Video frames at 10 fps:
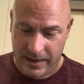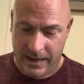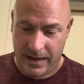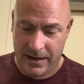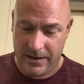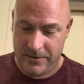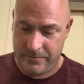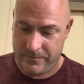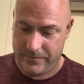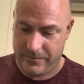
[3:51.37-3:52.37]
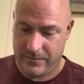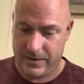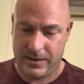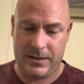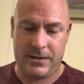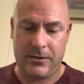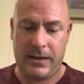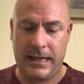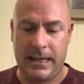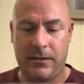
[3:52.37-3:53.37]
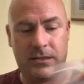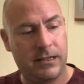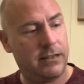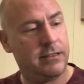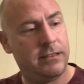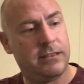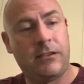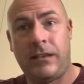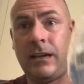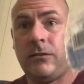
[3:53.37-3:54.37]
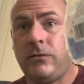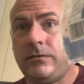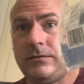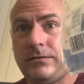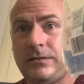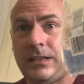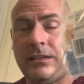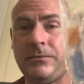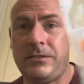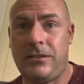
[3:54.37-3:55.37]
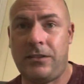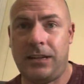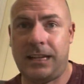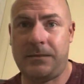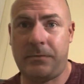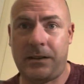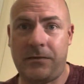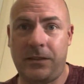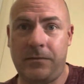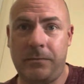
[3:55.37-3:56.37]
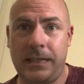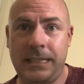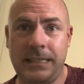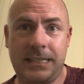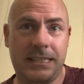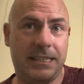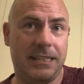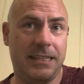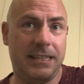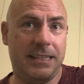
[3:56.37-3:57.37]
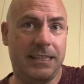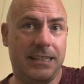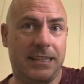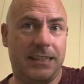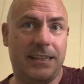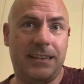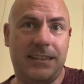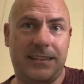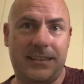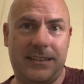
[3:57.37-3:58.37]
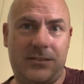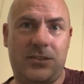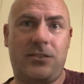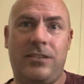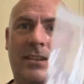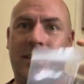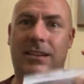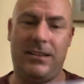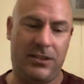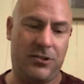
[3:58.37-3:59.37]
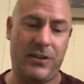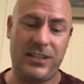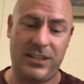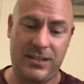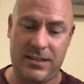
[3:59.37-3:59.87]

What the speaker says: so I can get those started. So they are turned up, so I've got a nice bag full of beads. I've just got the treasures